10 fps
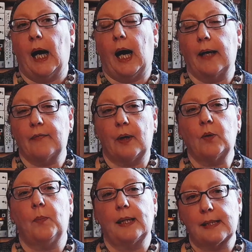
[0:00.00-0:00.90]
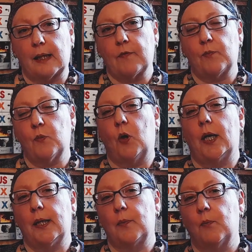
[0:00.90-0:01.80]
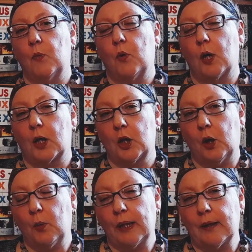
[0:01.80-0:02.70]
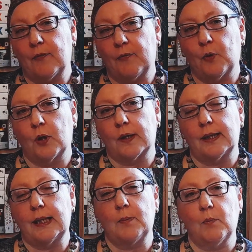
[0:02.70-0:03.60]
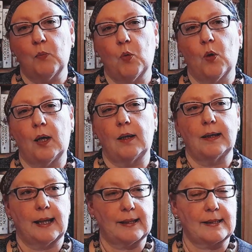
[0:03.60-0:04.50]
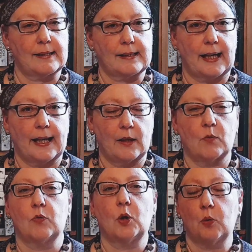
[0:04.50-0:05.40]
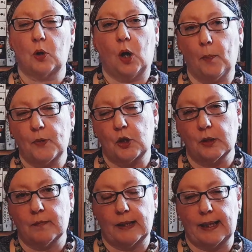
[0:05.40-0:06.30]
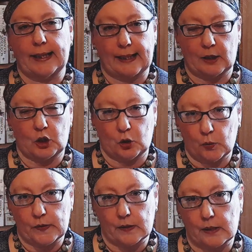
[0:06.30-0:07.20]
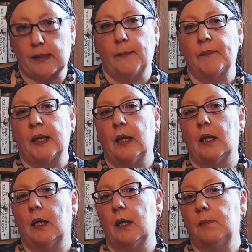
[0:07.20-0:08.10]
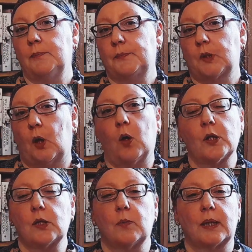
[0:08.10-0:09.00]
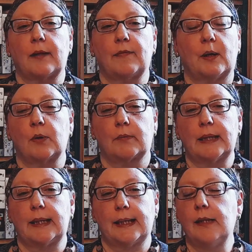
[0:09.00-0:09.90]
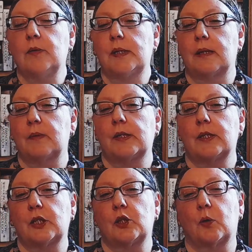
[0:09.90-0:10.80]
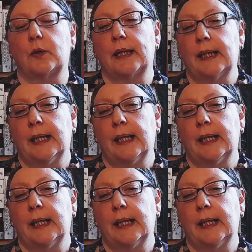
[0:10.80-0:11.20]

I found myself more and more going for the more, let's say, rogue option when I get choices. Also, what I found really interesting with the story,